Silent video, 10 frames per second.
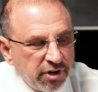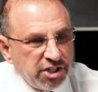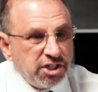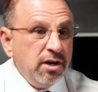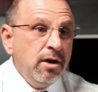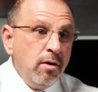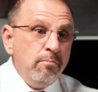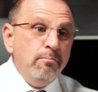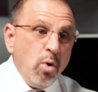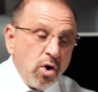prison,
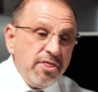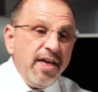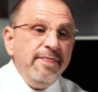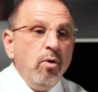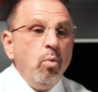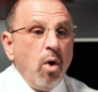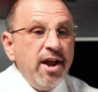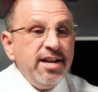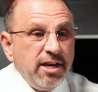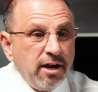more than the
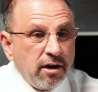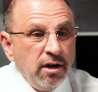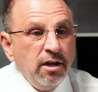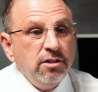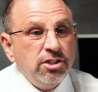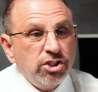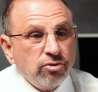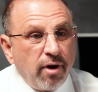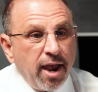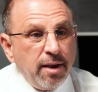one year
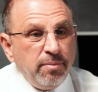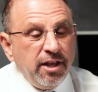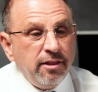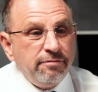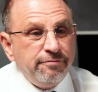described in the